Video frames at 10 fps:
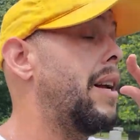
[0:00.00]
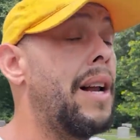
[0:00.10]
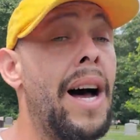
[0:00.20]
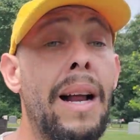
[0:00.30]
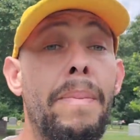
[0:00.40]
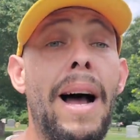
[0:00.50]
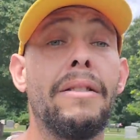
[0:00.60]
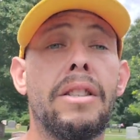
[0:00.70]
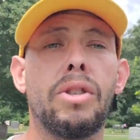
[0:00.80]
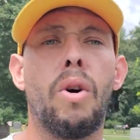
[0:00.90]
and on about
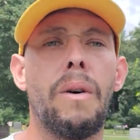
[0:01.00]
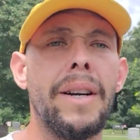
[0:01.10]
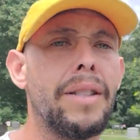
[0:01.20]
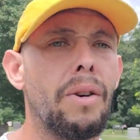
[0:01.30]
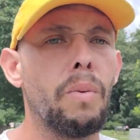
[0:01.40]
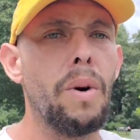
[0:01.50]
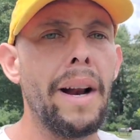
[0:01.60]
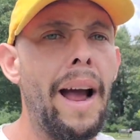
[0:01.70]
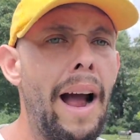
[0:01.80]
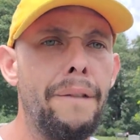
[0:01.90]
stories or what
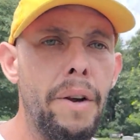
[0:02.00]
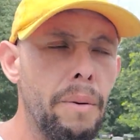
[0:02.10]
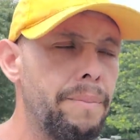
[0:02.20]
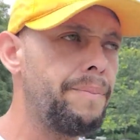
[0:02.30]
have you.